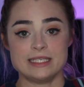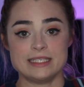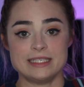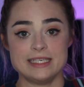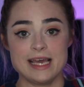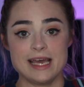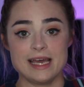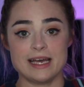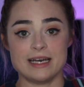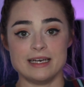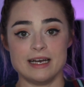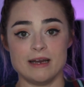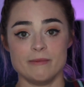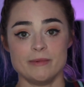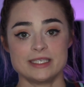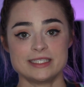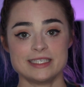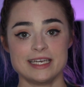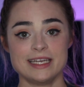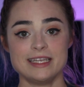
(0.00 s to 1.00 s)
yeah, I'm
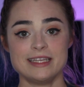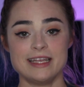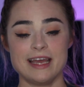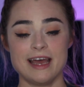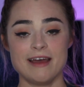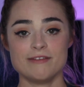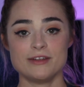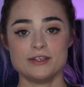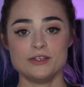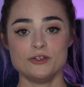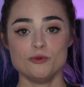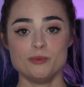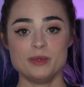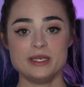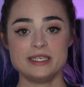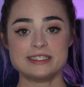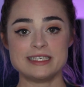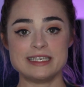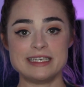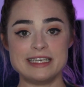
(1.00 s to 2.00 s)
excited to have a new
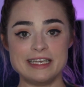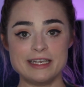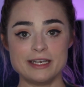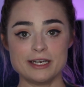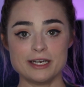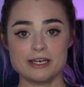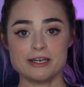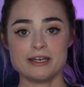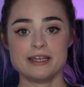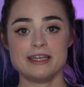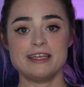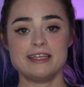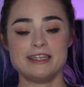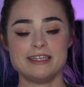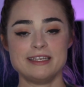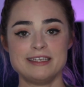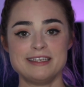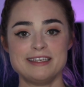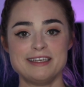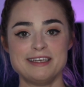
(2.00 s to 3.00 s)
piece of gear
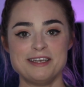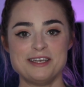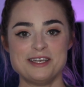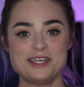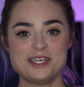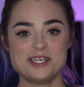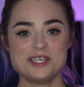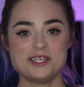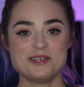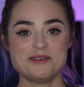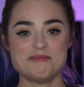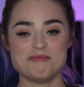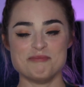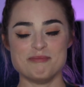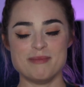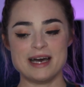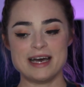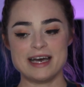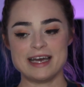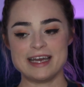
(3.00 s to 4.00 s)
in
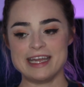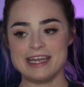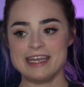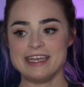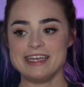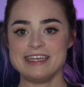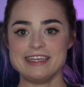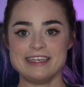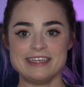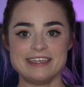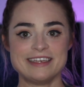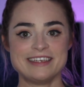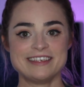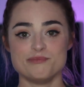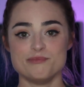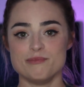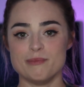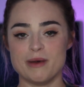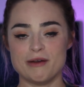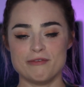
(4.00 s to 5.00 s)
my
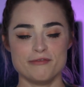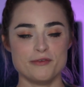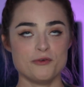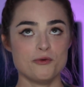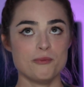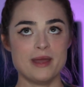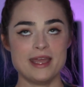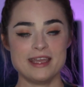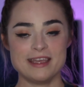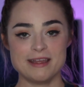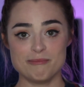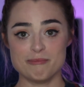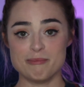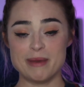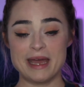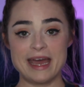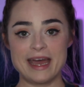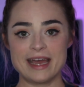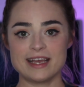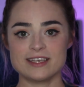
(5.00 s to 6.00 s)
filmmaking
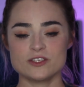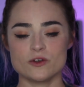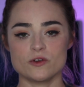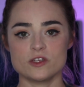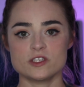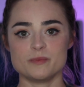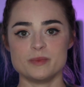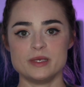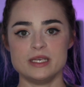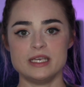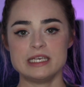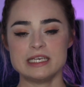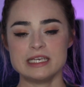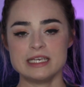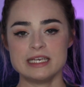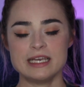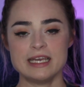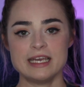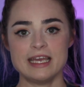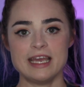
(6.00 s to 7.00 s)
bag, so to speak,
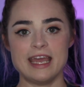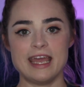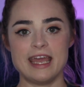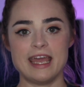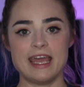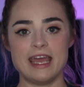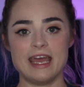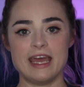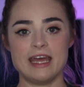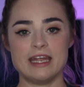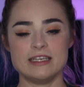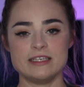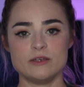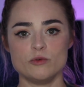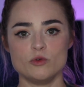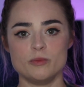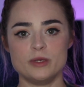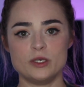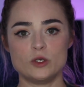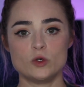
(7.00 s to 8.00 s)
and it
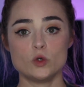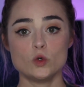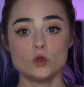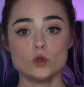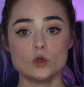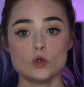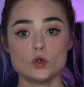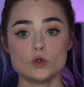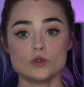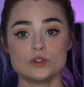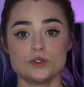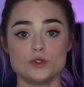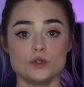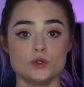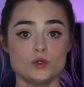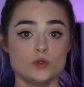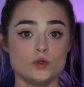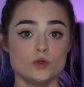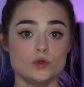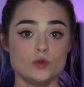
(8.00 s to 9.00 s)
will be cool
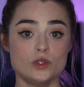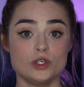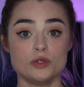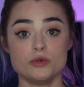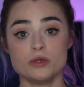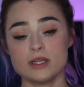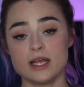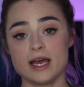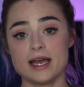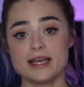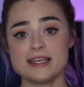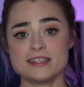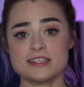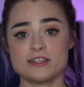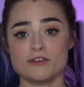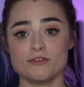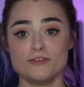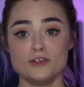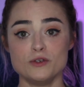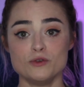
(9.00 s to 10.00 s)
to utilize in
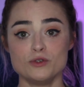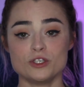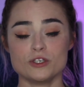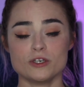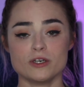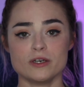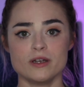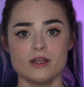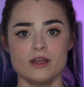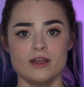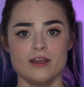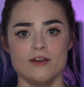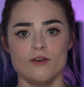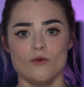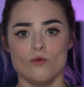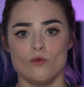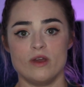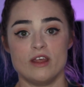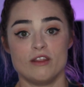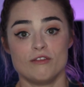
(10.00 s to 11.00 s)
the future
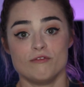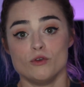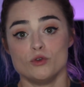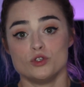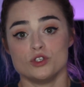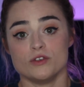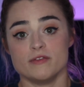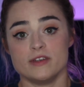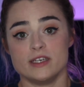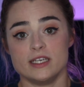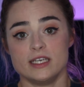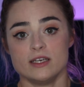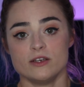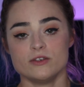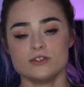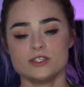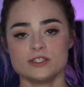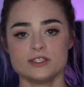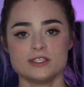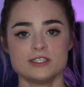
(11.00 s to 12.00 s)
with future
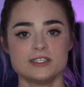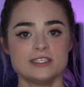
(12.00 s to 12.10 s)
videos.